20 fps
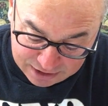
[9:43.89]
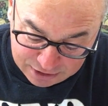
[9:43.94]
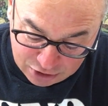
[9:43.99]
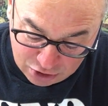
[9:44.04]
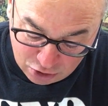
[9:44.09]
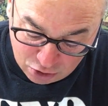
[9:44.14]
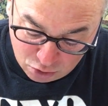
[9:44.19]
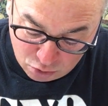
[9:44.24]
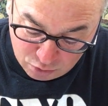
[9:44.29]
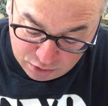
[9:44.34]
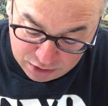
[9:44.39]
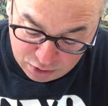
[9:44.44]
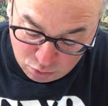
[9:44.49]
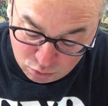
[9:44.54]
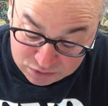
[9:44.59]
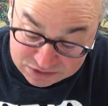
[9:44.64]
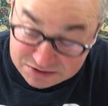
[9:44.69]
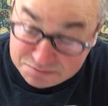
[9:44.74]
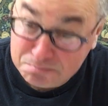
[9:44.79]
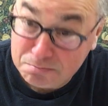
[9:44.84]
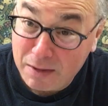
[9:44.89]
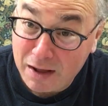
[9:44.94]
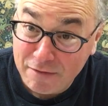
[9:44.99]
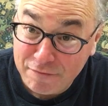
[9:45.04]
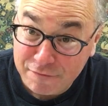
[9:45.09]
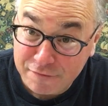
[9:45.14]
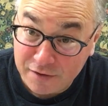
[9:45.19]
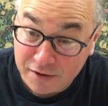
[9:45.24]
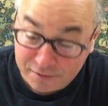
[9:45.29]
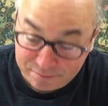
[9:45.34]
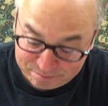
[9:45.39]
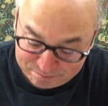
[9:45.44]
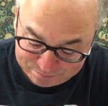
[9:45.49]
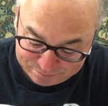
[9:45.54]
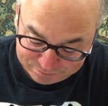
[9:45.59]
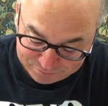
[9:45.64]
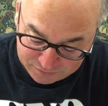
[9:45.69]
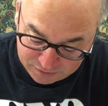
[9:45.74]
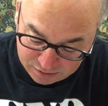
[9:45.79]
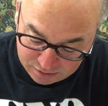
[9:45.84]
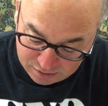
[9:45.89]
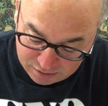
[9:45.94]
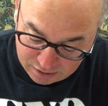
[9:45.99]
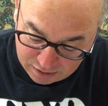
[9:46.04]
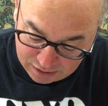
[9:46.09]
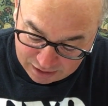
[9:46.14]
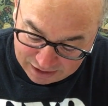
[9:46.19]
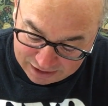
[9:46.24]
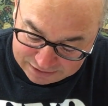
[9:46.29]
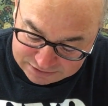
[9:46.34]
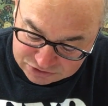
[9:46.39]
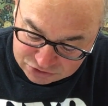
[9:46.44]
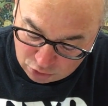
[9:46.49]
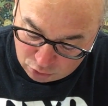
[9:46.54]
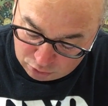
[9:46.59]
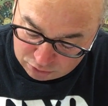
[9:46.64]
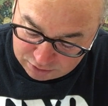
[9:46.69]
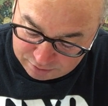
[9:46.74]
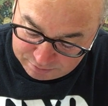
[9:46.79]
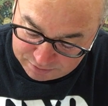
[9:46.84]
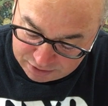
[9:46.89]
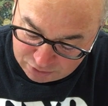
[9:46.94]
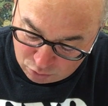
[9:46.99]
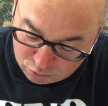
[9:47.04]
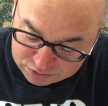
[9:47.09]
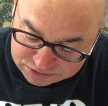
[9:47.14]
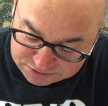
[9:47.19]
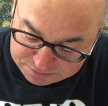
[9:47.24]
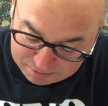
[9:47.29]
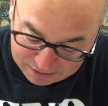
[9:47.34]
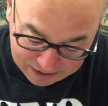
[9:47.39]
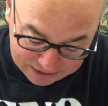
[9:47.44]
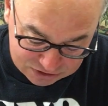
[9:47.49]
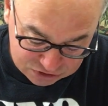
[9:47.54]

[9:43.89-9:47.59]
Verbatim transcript: know it was Buffett? I told him it was my